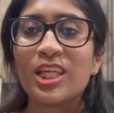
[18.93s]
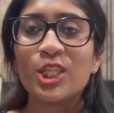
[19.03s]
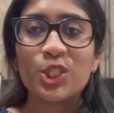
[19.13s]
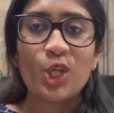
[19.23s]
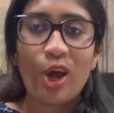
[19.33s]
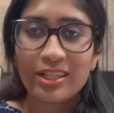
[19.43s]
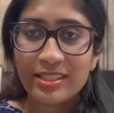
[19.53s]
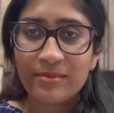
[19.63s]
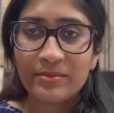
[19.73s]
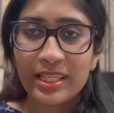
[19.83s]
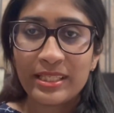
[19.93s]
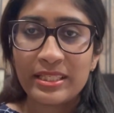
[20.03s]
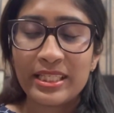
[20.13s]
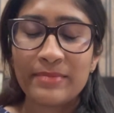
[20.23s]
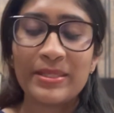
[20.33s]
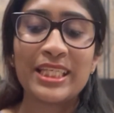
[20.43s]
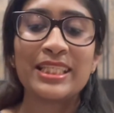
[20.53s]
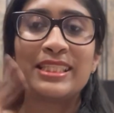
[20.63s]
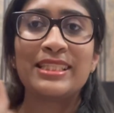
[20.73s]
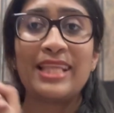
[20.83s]
shot something
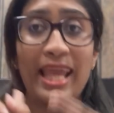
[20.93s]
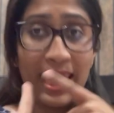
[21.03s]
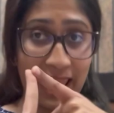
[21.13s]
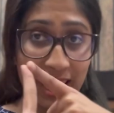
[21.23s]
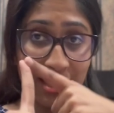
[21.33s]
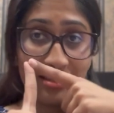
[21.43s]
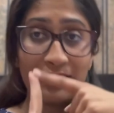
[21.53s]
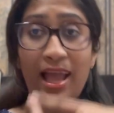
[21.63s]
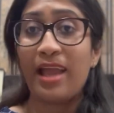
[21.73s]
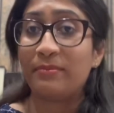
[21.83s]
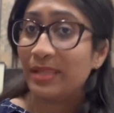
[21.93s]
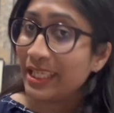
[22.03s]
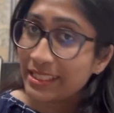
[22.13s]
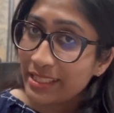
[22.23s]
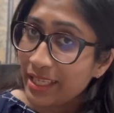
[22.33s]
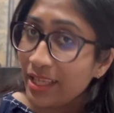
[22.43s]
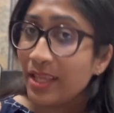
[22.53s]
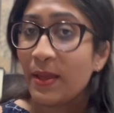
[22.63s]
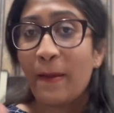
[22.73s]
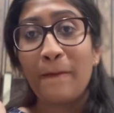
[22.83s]
because A, I am lazy,
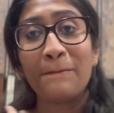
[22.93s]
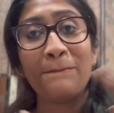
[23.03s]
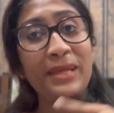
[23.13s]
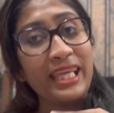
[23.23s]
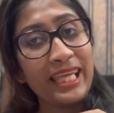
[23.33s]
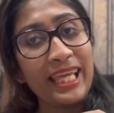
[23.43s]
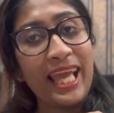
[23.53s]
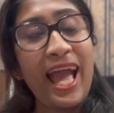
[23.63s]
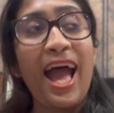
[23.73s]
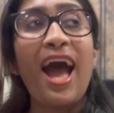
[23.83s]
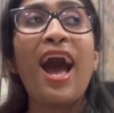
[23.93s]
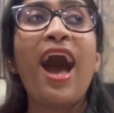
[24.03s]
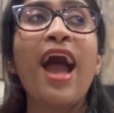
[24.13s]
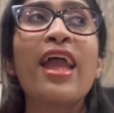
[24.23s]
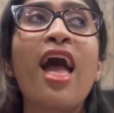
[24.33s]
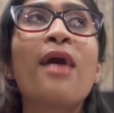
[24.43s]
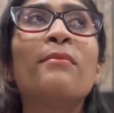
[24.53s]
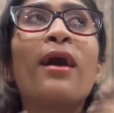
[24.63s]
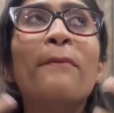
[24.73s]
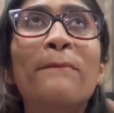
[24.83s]
B, I am
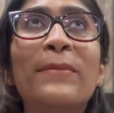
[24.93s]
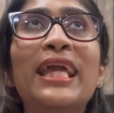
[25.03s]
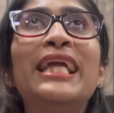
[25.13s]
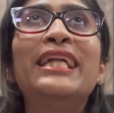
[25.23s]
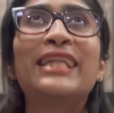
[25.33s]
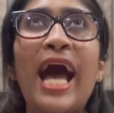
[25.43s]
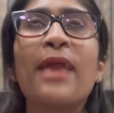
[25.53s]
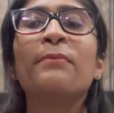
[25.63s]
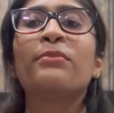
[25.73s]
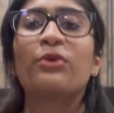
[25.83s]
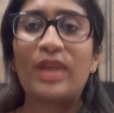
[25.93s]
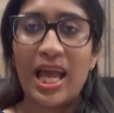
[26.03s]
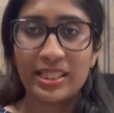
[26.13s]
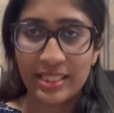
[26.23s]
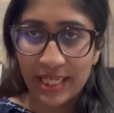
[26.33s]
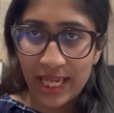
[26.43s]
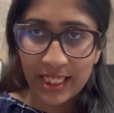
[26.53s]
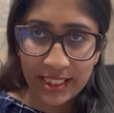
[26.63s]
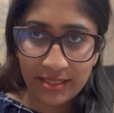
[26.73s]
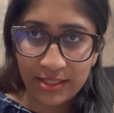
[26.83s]
a big time
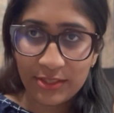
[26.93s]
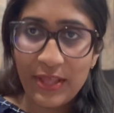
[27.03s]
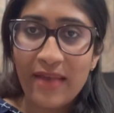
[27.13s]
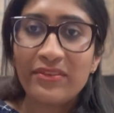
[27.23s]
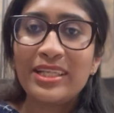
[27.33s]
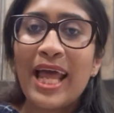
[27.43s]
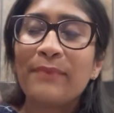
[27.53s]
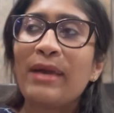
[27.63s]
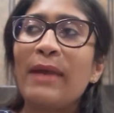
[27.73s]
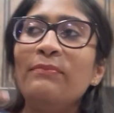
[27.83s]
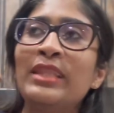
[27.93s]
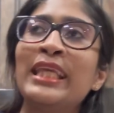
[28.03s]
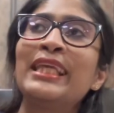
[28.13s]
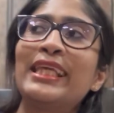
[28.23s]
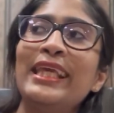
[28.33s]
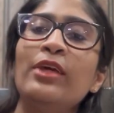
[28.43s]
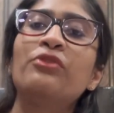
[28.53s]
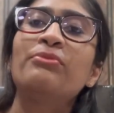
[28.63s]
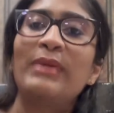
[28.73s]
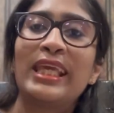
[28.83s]
procrastinator. So every time I'm thinking
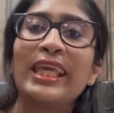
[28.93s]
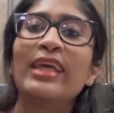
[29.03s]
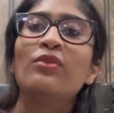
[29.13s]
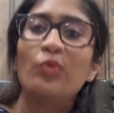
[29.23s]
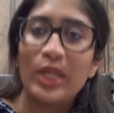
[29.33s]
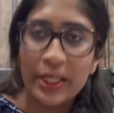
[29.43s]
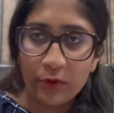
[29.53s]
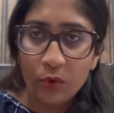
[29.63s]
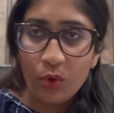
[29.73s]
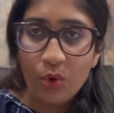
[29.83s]
of making a video,